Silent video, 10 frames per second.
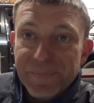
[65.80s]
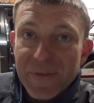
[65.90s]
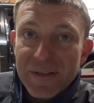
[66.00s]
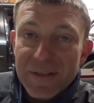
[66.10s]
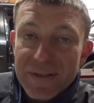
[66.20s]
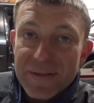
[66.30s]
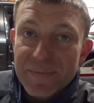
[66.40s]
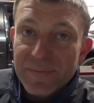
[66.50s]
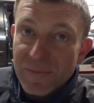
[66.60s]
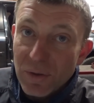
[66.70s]
on these
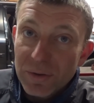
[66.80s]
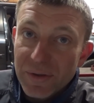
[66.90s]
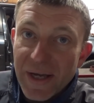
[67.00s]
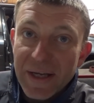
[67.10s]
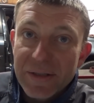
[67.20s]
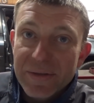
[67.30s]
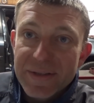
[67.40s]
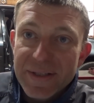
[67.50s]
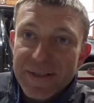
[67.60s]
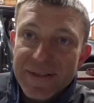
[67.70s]
older
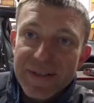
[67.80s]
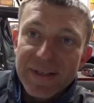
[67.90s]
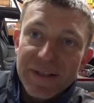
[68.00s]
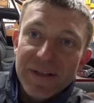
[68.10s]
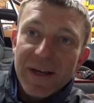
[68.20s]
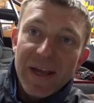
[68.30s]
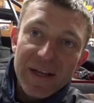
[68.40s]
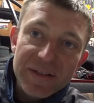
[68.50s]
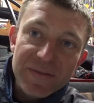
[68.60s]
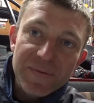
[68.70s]
Acuras is the
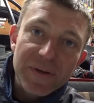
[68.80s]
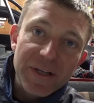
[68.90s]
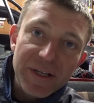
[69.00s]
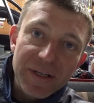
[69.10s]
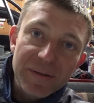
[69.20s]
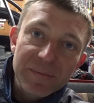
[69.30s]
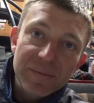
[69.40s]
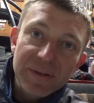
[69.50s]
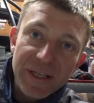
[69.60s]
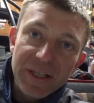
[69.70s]
hands-free
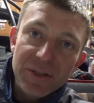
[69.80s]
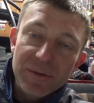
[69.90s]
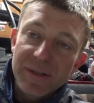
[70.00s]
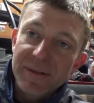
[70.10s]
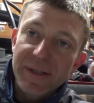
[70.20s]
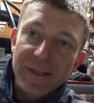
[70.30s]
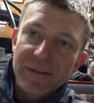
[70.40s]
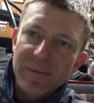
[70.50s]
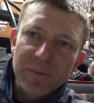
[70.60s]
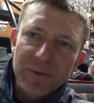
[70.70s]
link unit, like
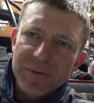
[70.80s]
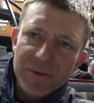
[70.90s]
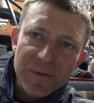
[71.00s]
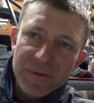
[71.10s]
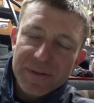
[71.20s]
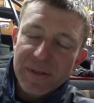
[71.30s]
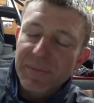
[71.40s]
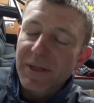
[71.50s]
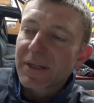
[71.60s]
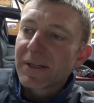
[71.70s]
a Bluetooth or
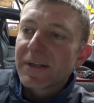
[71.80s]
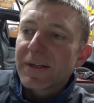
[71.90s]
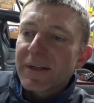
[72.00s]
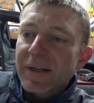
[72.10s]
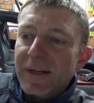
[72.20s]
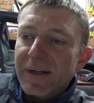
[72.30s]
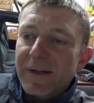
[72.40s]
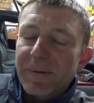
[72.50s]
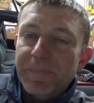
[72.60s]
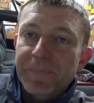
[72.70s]
something.
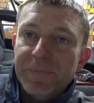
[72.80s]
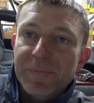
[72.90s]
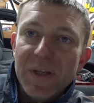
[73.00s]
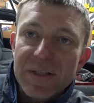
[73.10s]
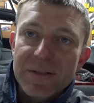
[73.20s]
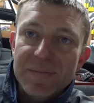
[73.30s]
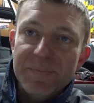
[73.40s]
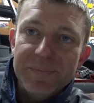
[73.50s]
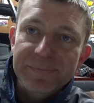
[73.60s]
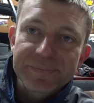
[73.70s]
Um, that's
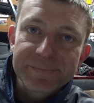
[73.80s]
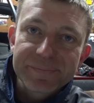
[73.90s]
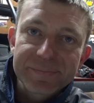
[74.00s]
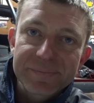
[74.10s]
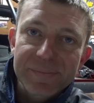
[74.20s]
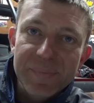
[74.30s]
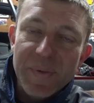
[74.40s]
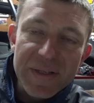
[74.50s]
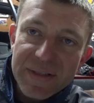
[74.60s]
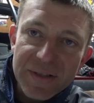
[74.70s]

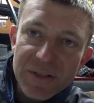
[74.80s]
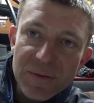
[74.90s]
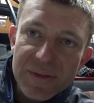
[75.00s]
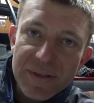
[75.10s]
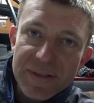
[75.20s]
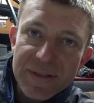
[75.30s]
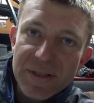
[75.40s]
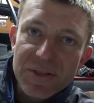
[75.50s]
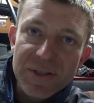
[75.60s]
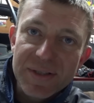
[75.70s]
basically useless.
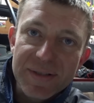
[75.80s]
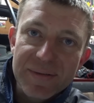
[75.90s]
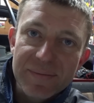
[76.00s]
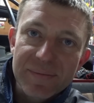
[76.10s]
It just